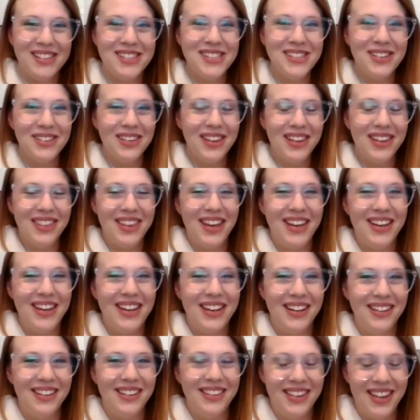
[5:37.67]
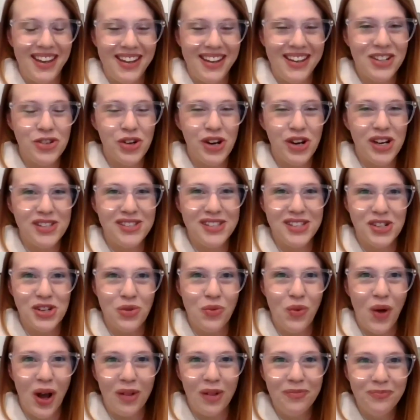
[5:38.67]
so that they can transition
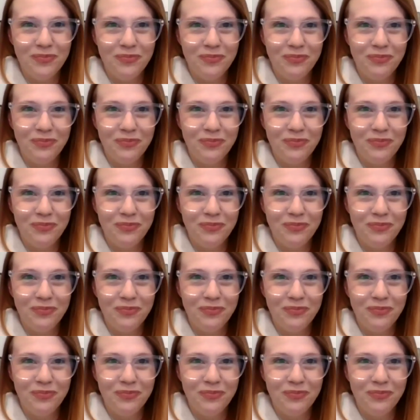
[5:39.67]
well.